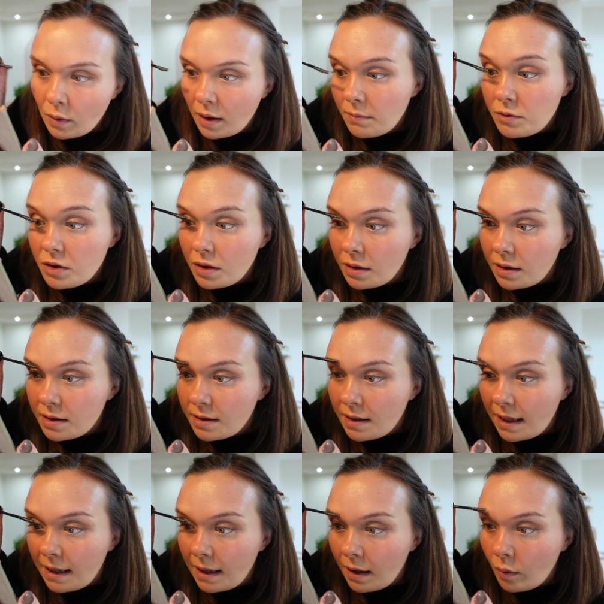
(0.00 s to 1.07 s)
why I'm doing this
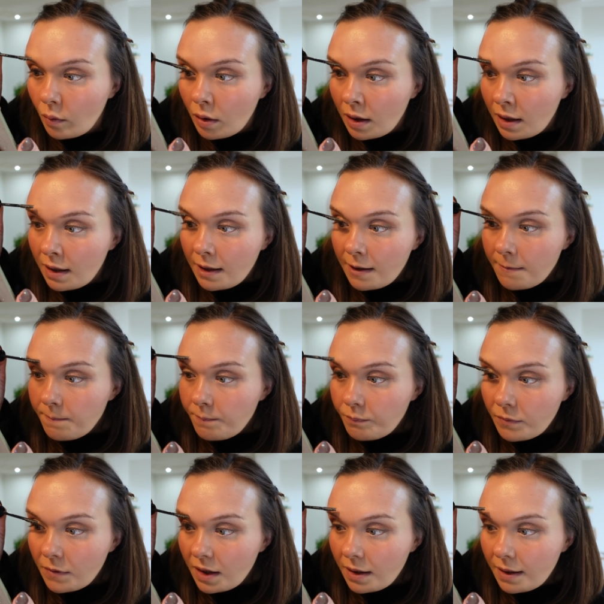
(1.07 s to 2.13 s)
now
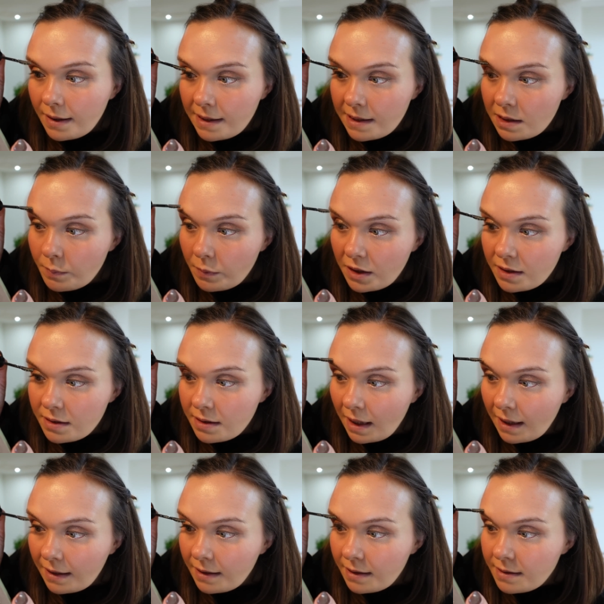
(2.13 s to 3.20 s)
is because
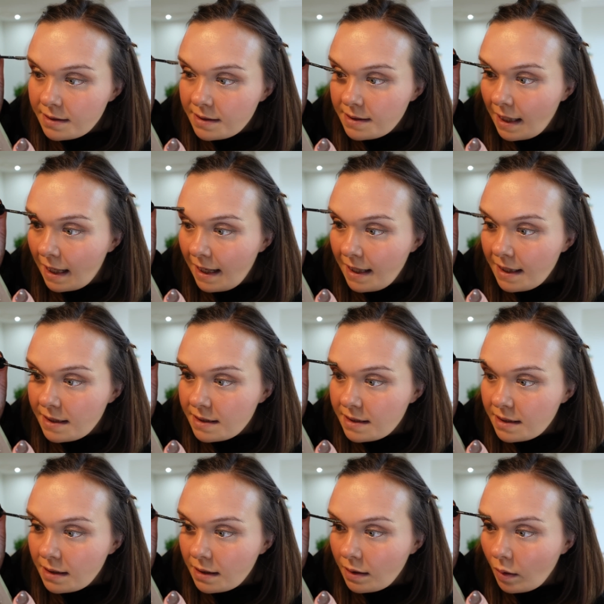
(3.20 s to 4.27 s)
that can
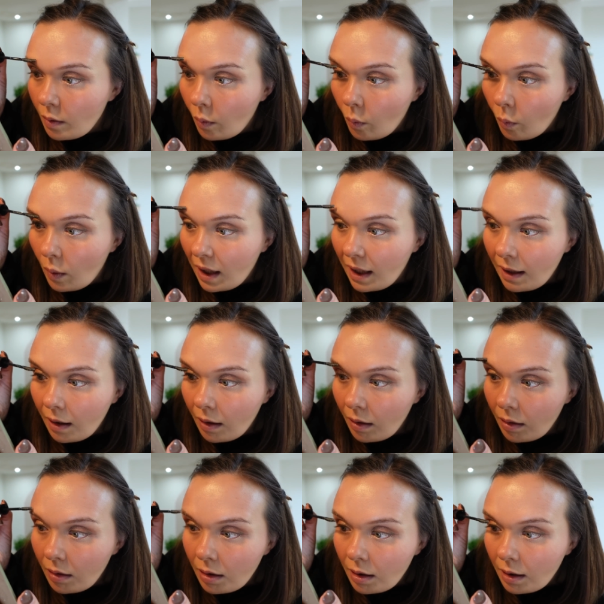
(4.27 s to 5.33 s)
set
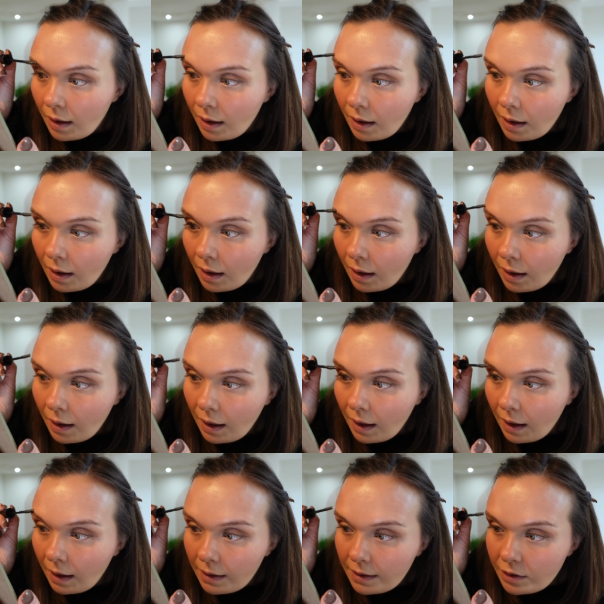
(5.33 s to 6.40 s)
while
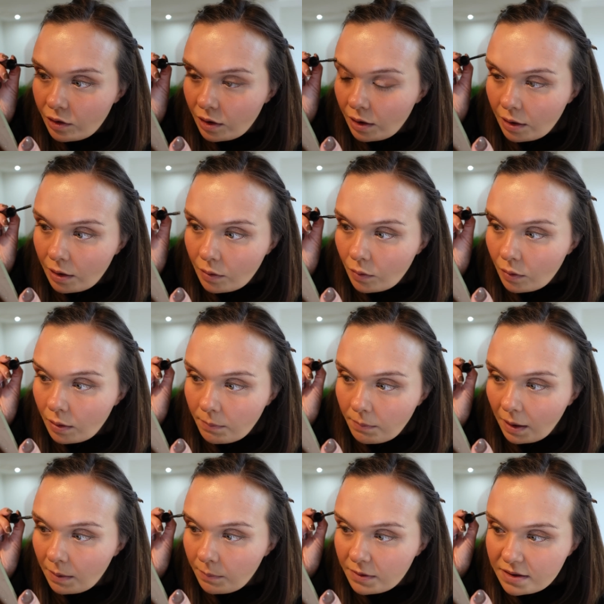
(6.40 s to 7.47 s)
I do
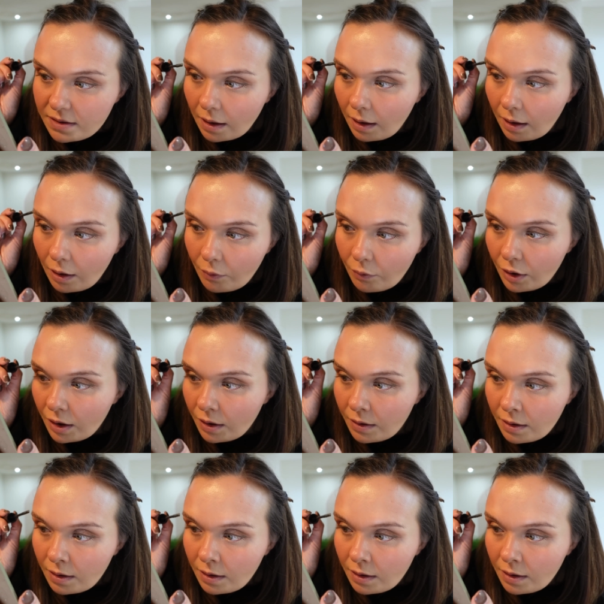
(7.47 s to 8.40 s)
my mascara,